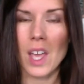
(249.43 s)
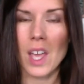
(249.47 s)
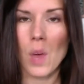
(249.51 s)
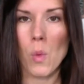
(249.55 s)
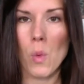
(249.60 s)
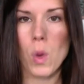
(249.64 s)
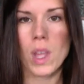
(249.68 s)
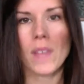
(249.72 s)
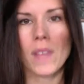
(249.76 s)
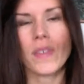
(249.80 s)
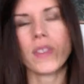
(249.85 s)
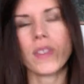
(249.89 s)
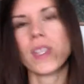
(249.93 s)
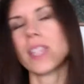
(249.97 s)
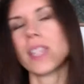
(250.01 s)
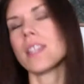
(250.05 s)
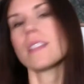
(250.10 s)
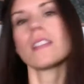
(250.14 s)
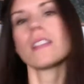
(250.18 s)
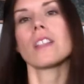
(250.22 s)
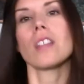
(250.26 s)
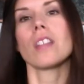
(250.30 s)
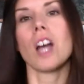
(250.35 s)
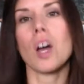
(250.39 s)
Well, I've seen
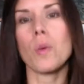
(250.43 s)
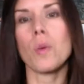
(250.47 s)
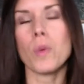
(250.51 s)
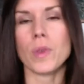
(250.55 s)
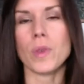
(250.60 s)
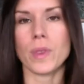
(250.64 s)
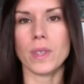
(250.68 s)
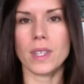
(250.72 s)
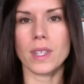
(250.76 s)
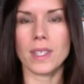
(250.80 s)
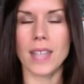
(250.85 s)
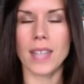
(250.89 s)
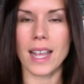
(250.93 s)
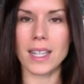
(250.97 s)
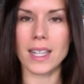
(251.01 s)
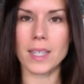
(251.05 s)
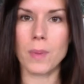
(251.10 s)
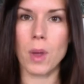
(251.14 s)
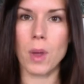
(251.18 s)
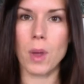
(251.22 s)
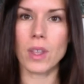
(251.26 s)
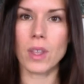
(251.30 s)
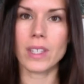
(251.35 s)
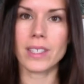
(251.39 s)
this a lot with
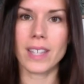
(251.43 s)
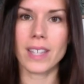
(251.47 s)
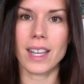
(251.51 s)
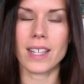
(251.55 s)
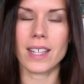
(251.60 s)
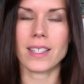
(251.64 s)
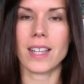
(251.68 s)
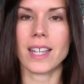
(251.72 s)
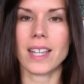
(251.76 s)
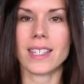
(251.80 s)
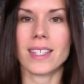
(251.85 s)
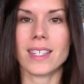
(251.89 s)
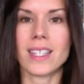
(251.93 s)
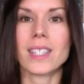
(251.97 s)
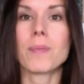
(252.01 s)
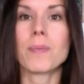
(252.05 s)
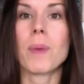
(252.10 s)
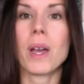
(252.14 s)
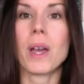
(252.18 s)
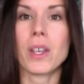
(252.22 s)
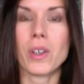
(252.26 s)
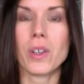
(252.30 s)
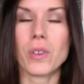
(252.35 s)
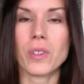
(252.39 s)
small intestine
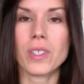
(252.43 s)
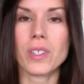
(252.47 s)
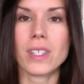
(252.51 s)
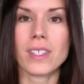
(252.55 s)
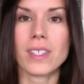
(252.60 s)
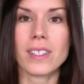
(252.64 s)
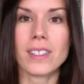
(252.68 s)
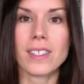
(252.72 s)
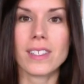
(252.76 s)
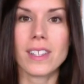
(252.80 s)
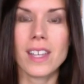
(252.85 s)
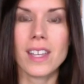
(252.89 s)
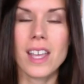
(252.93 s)
dysbiosis.